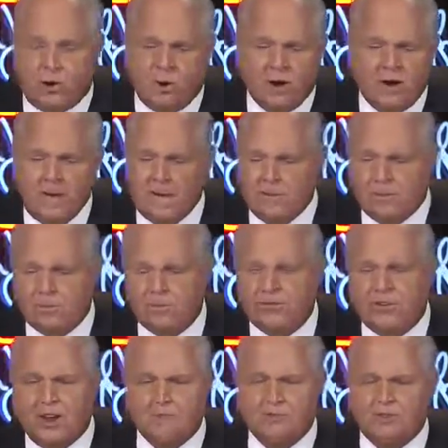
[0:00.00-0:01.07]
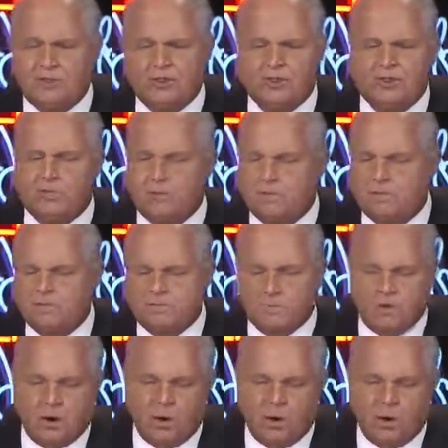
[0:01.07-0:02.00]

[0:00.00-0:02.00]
So perceptions